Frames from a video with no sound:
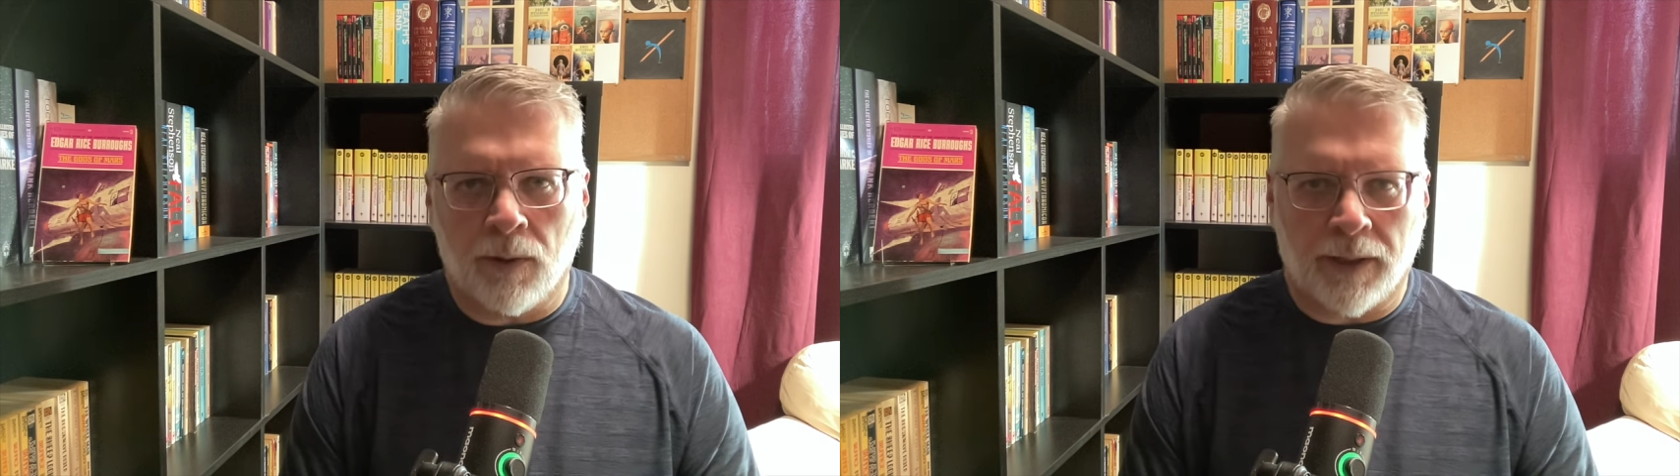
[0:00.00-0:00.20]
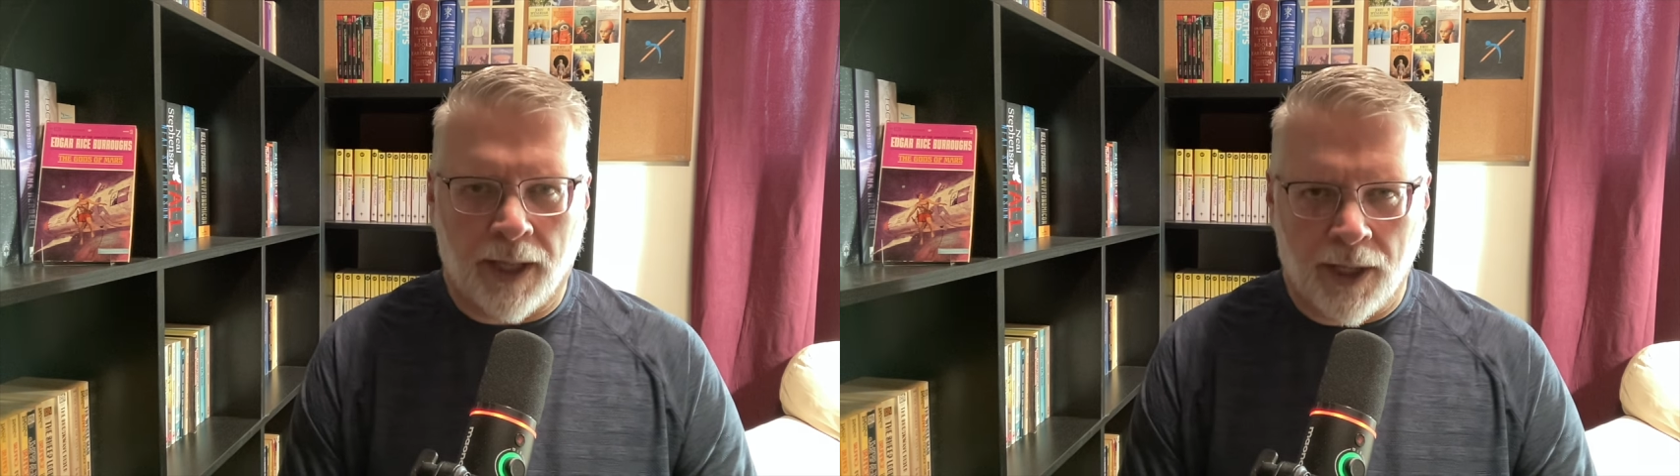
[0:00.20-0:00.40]

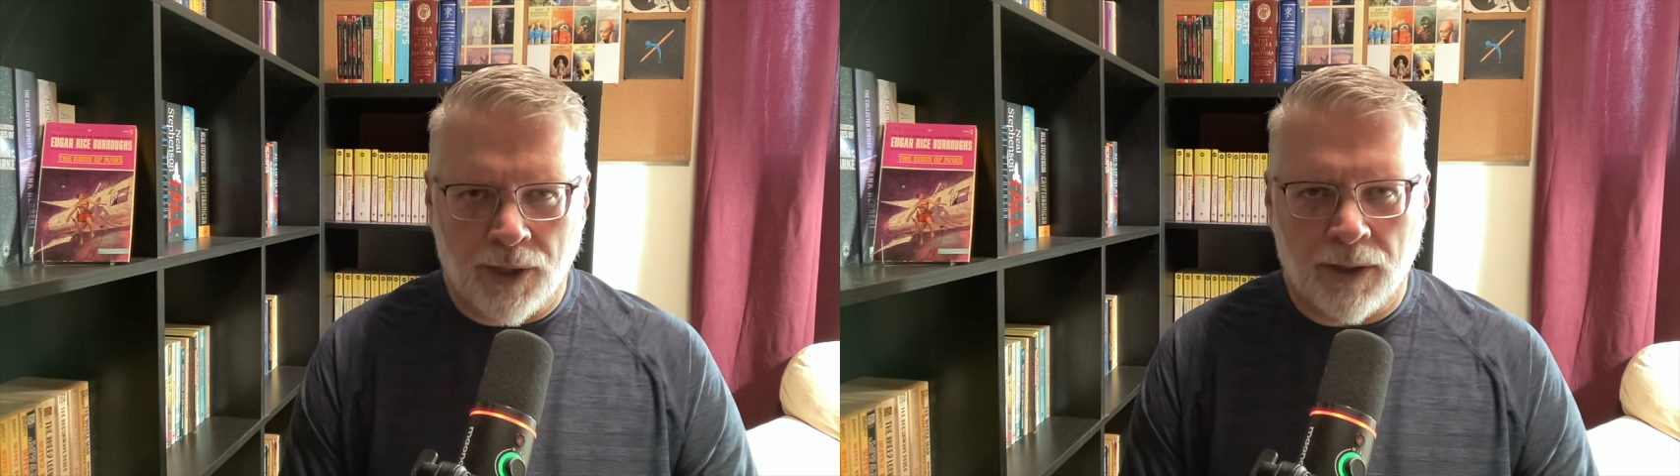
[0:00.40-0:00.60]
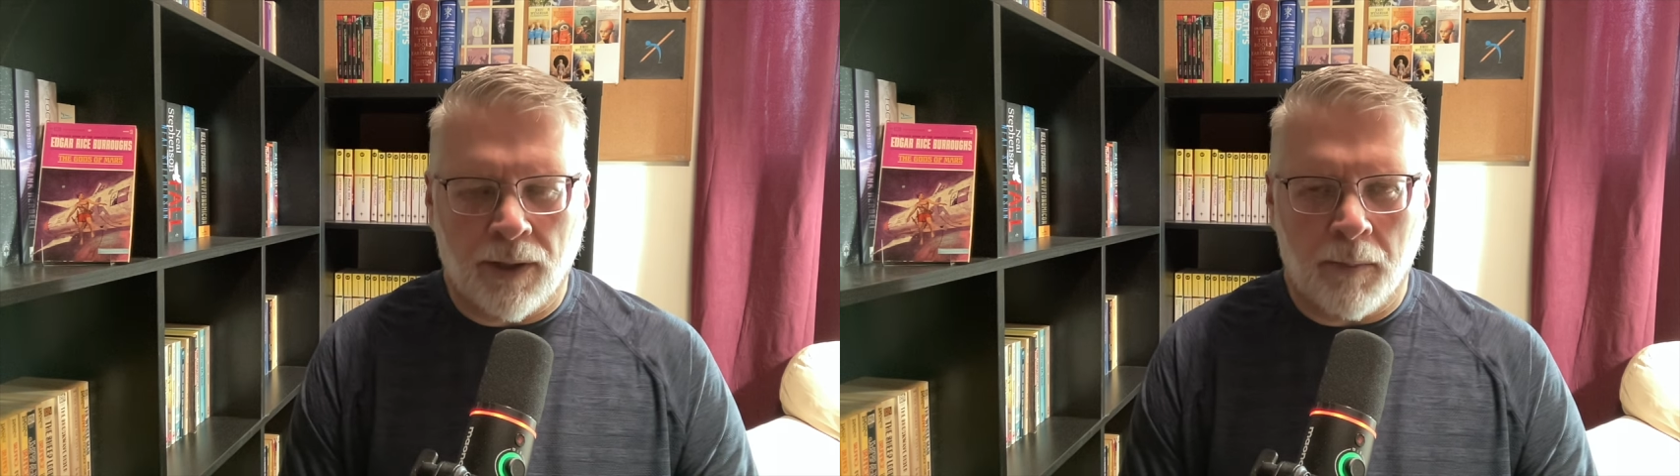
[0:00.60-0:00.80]

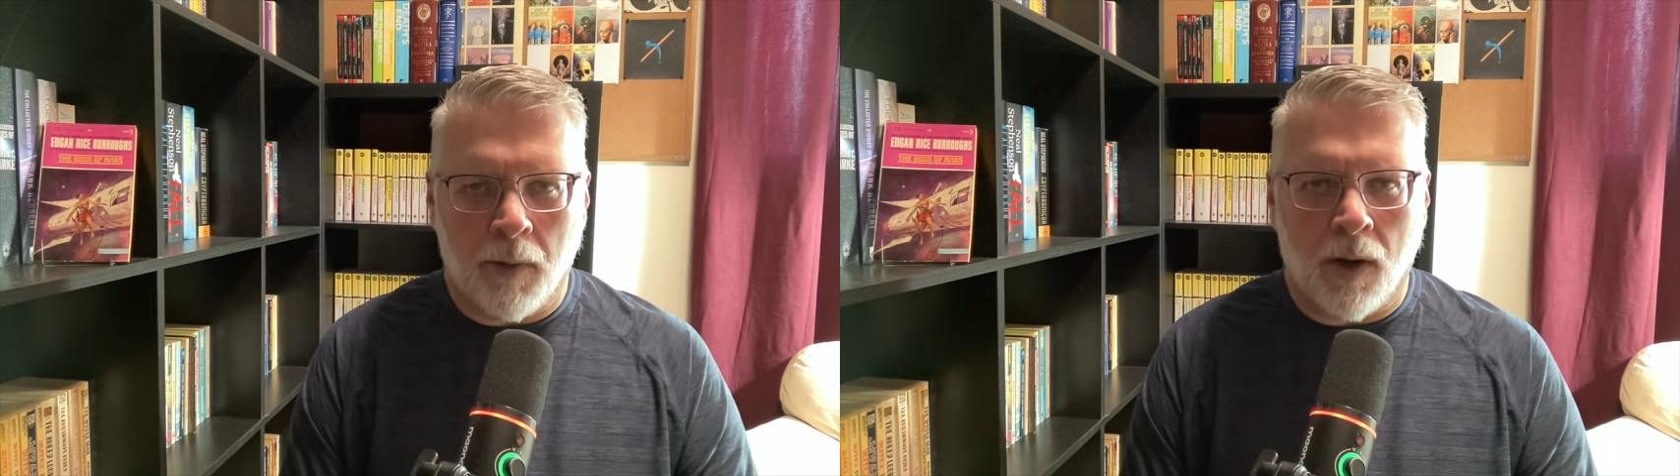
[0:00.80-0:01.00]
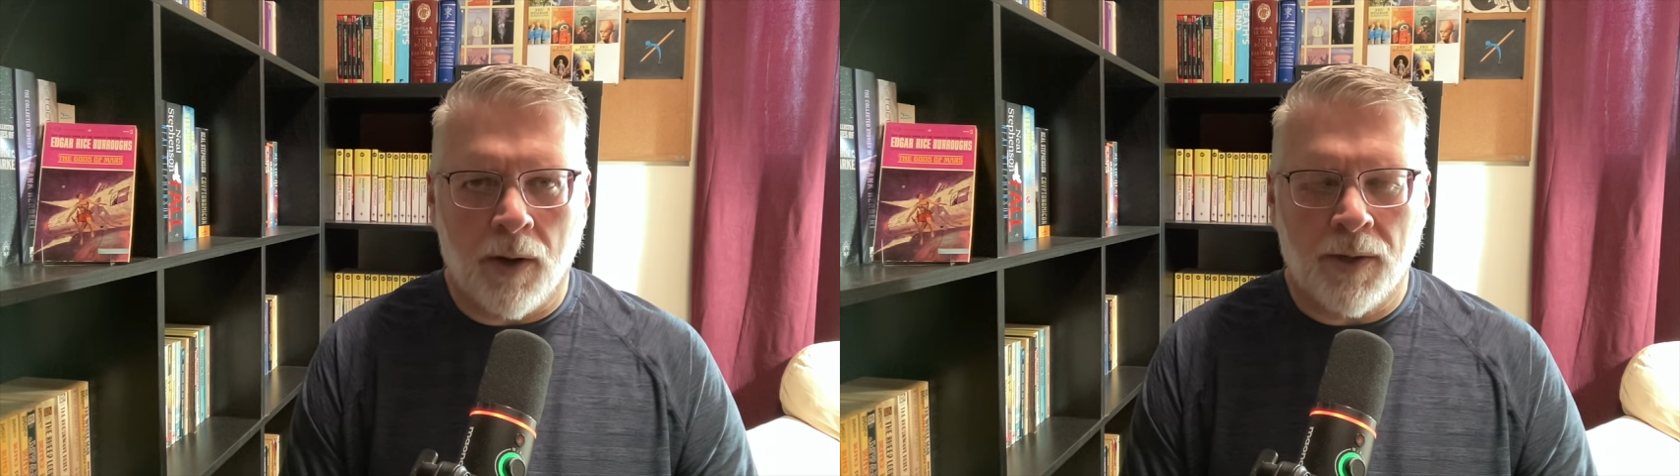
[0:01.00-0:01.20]
location on
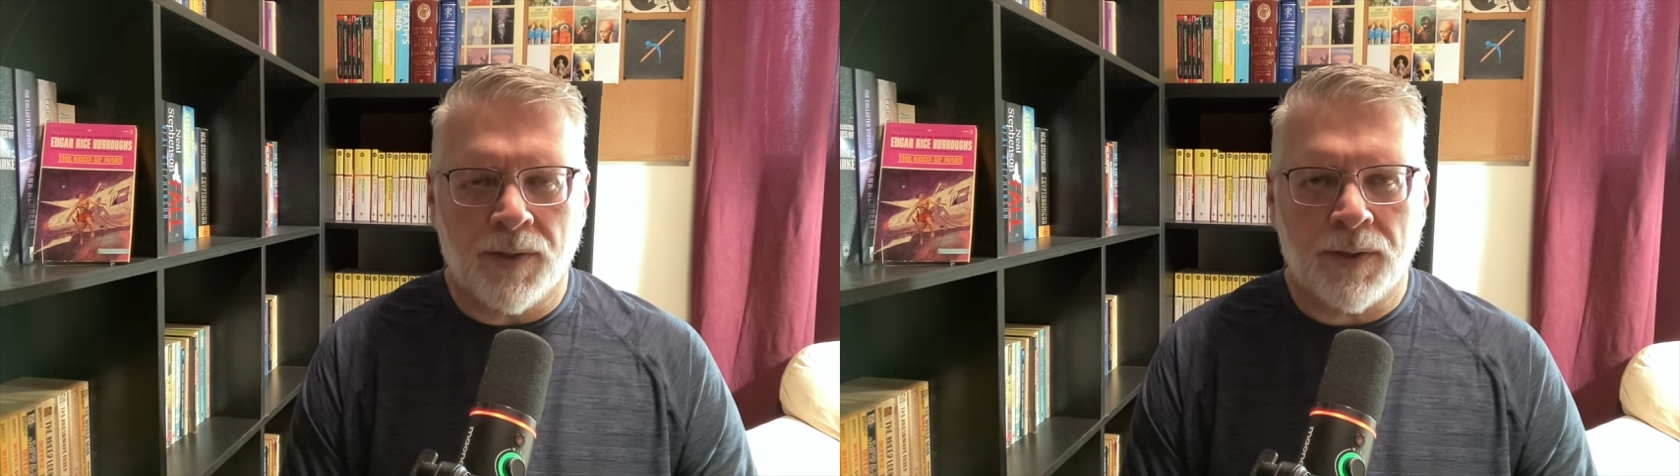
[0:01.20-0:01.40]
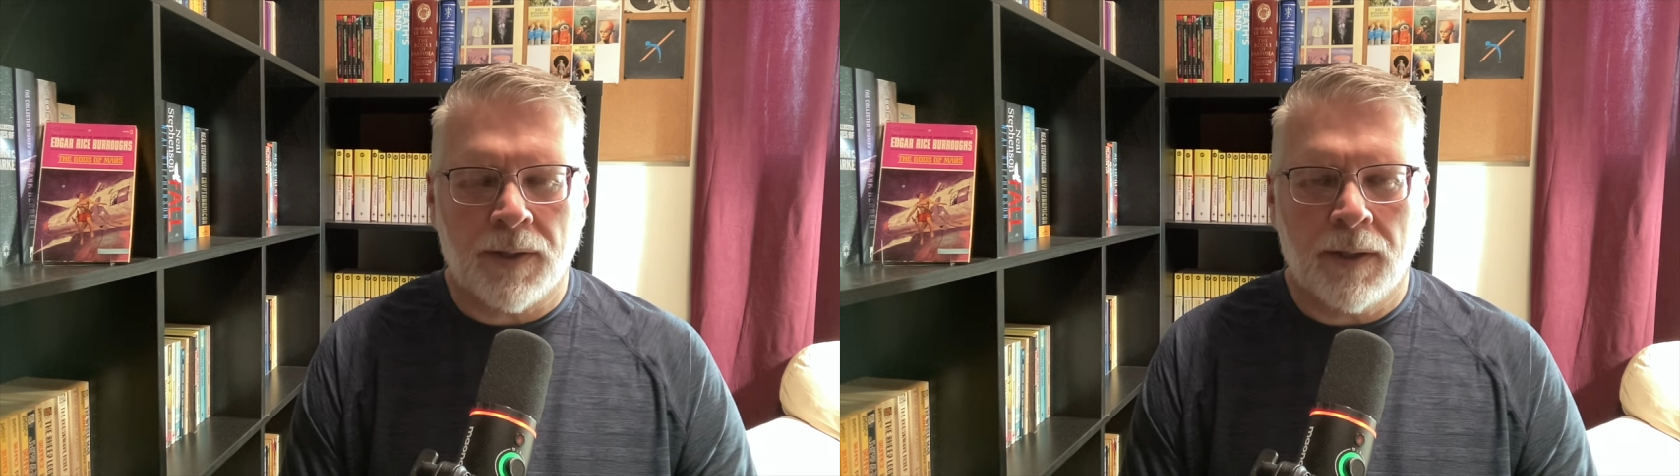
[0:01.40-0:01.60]

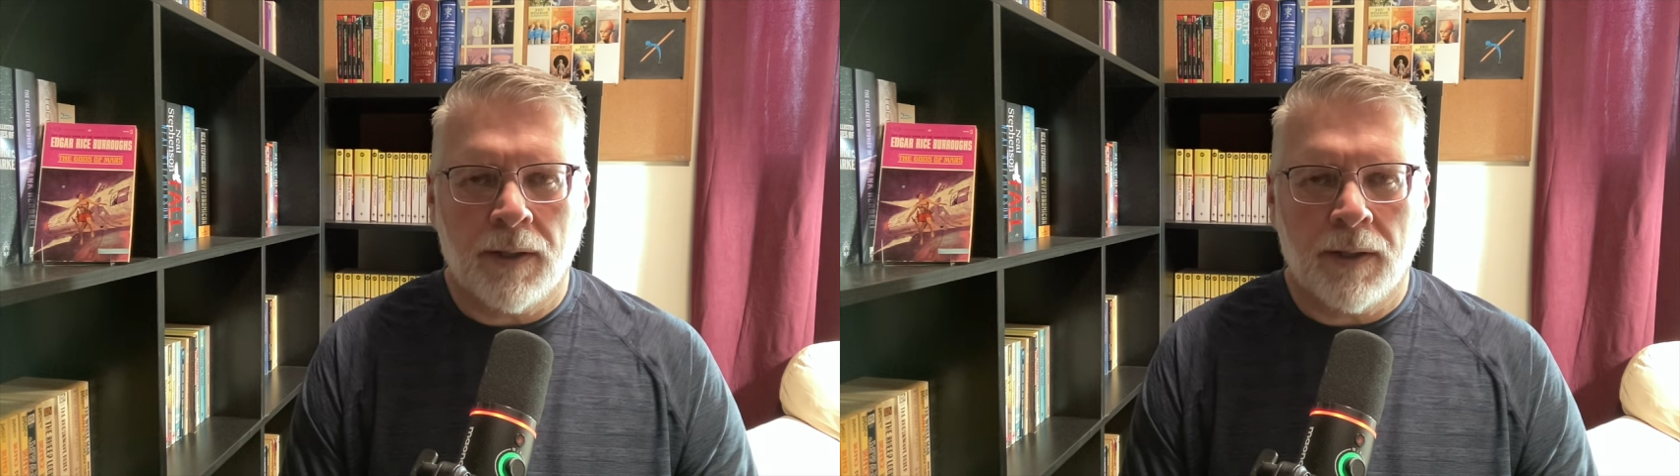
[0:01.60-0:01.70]
Mars.